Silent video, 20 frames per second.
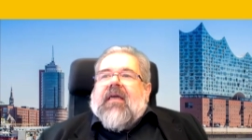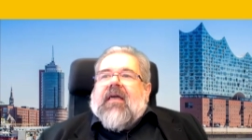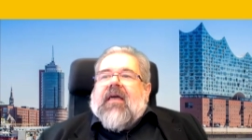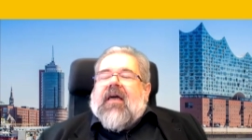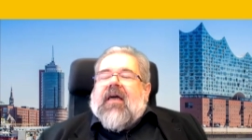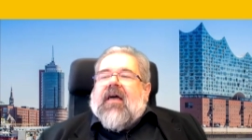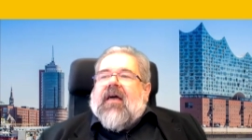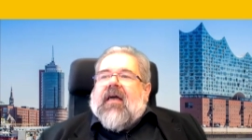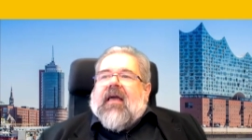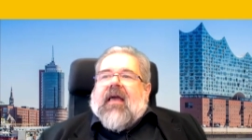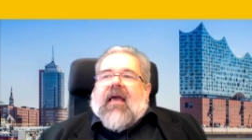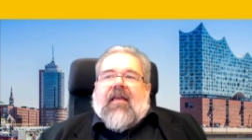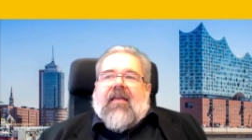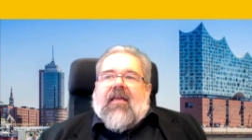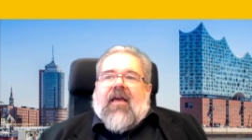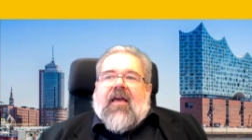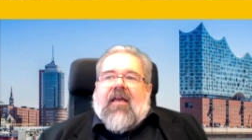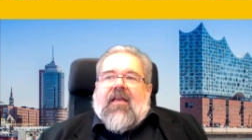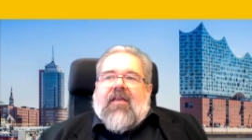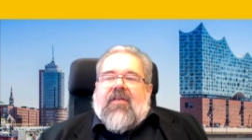
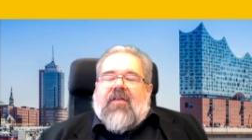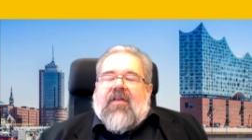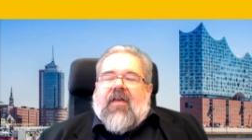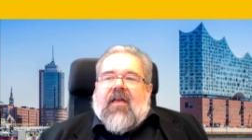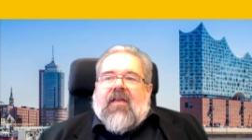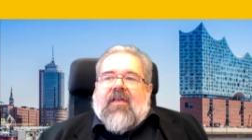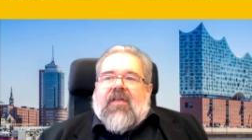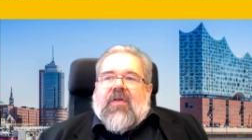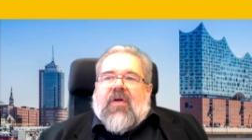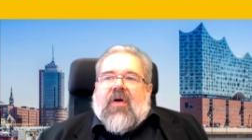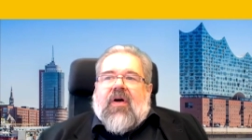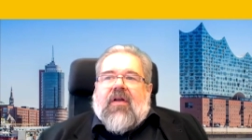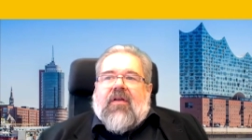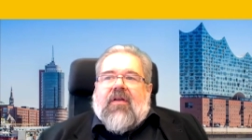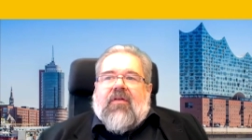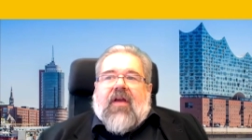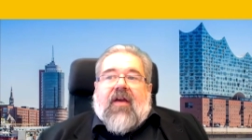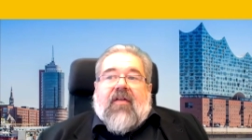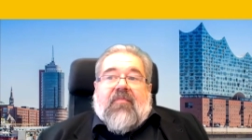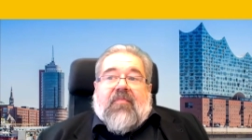and so on.
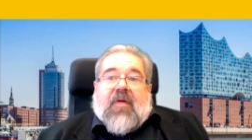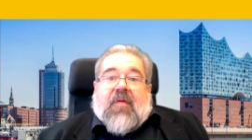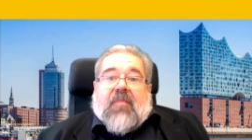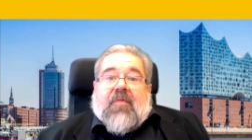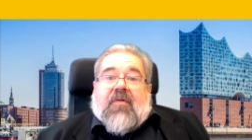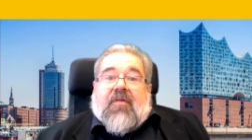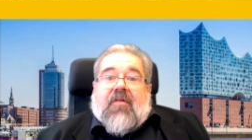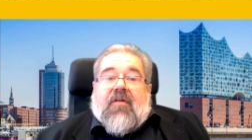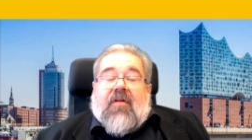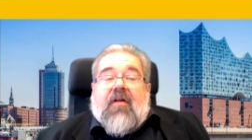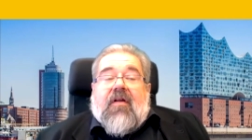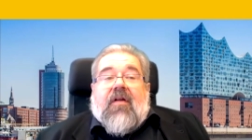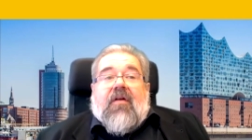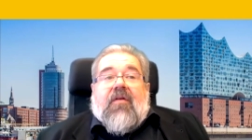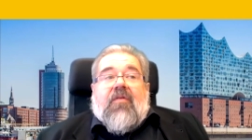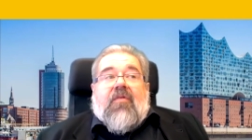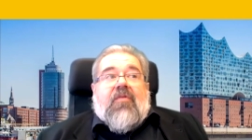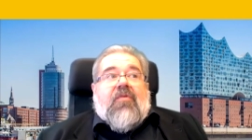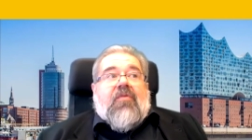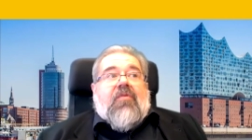You have people
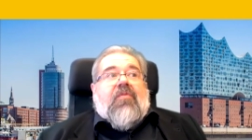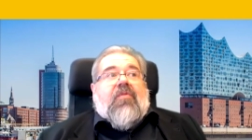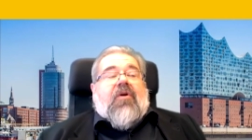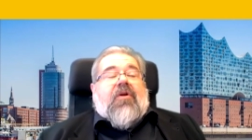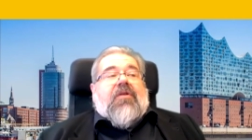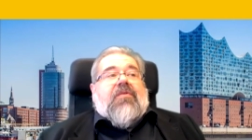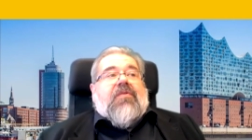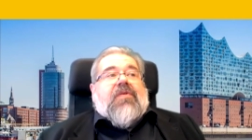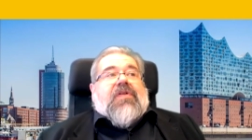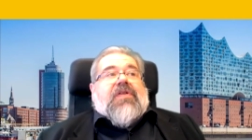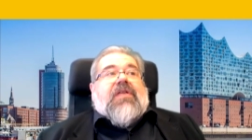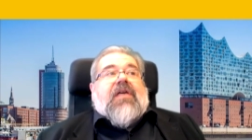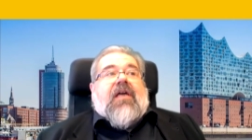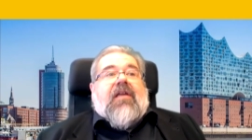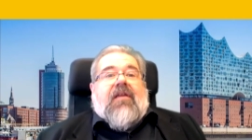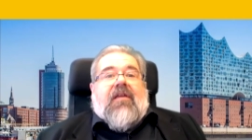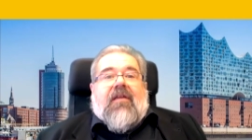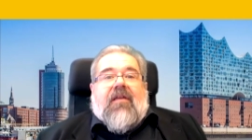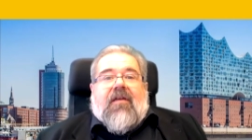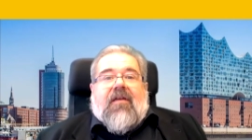who want to
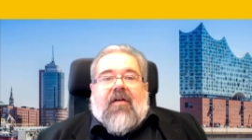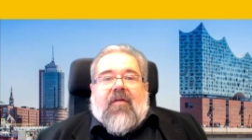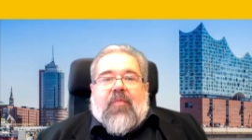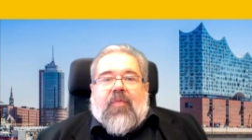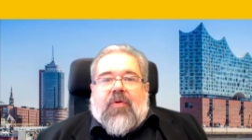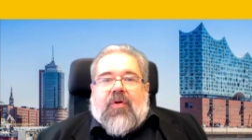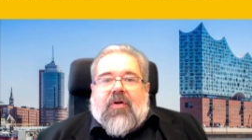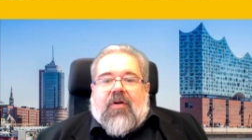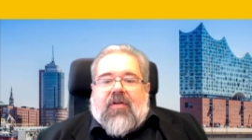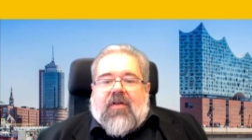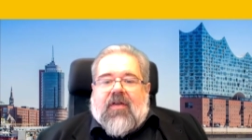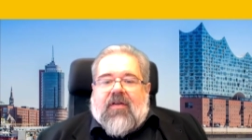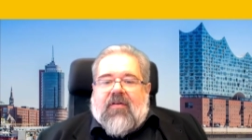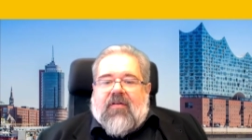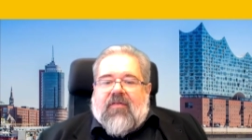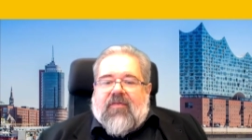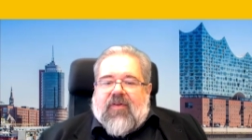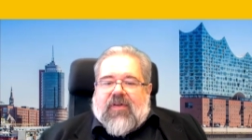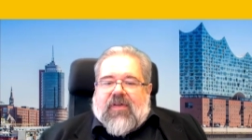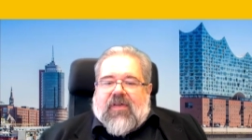study abroad at
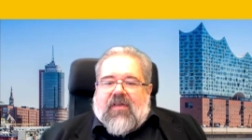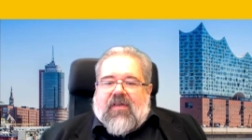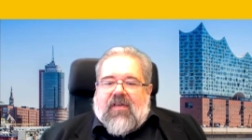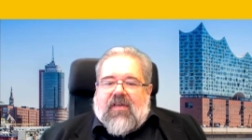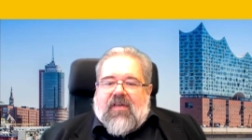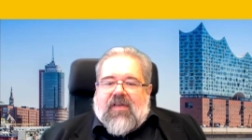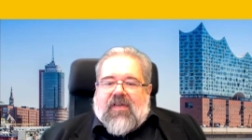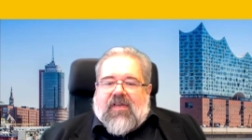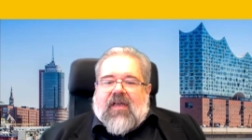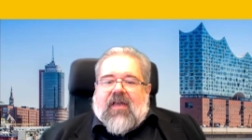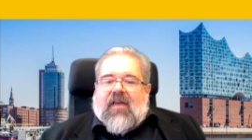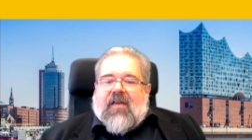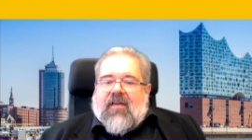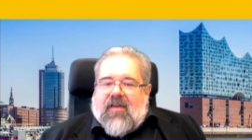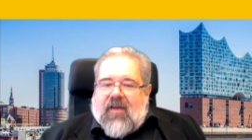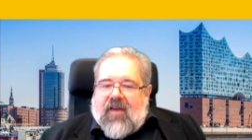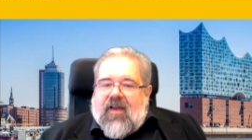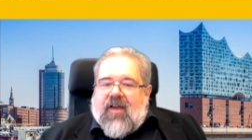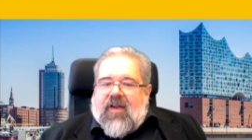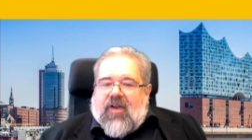universities and
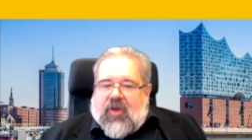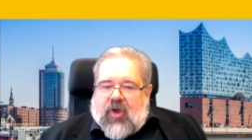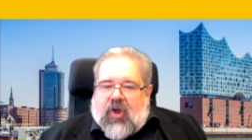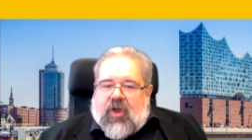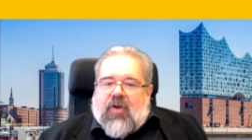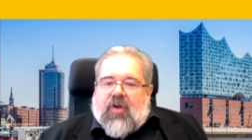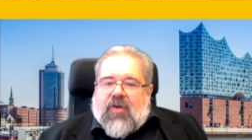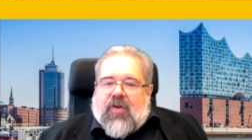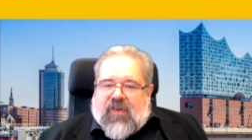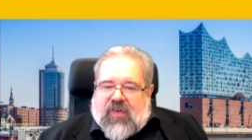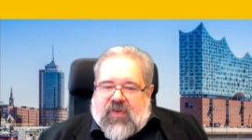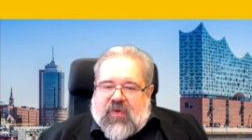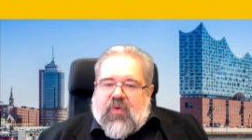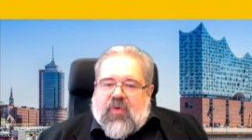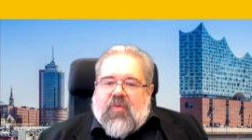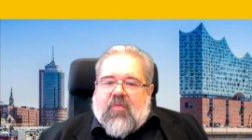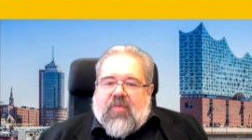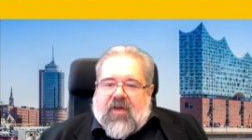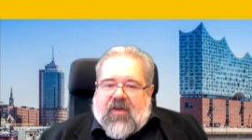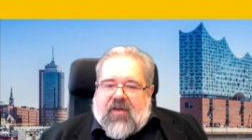not on
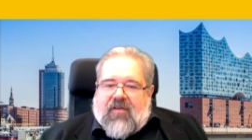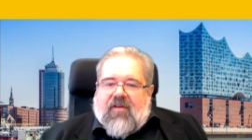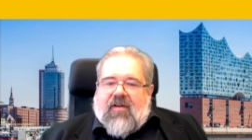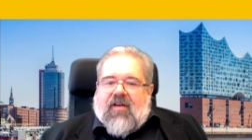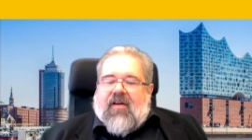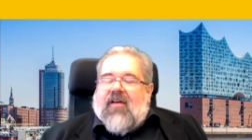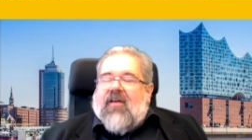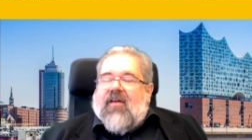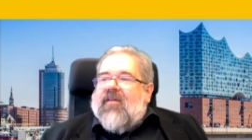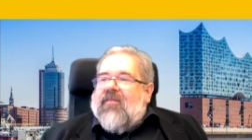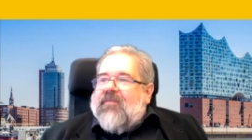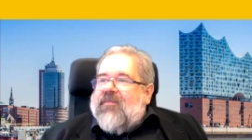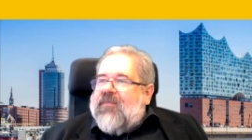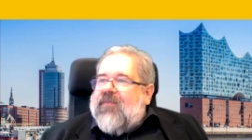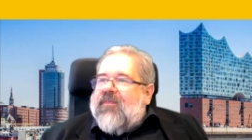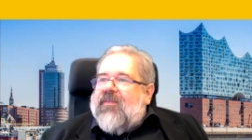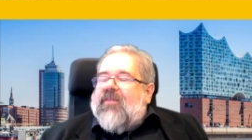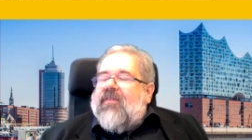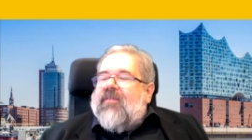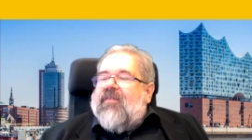Zoom, but
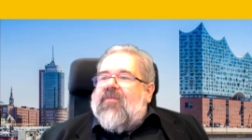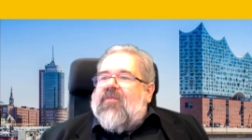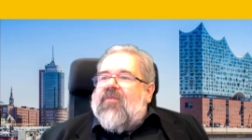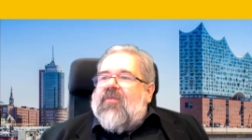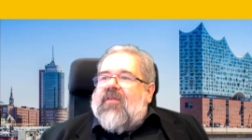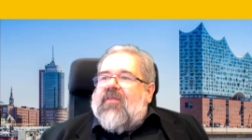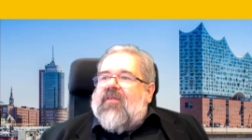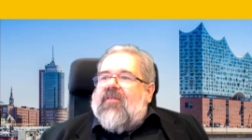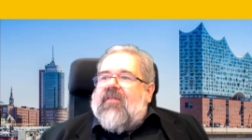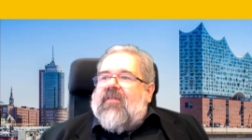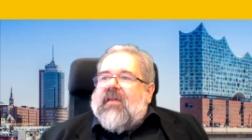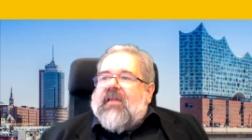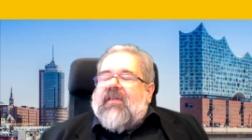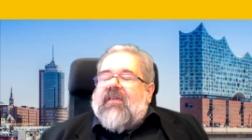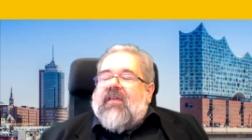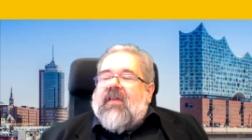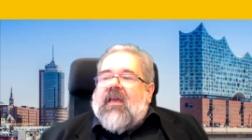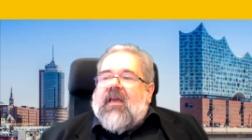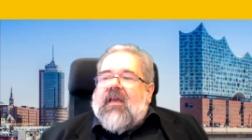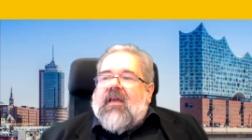doing the real
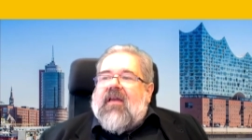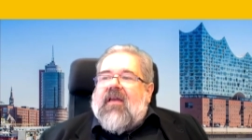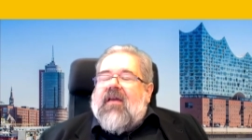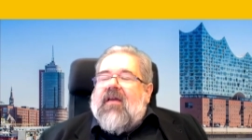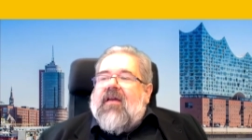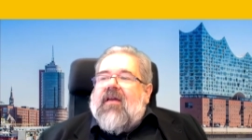thing.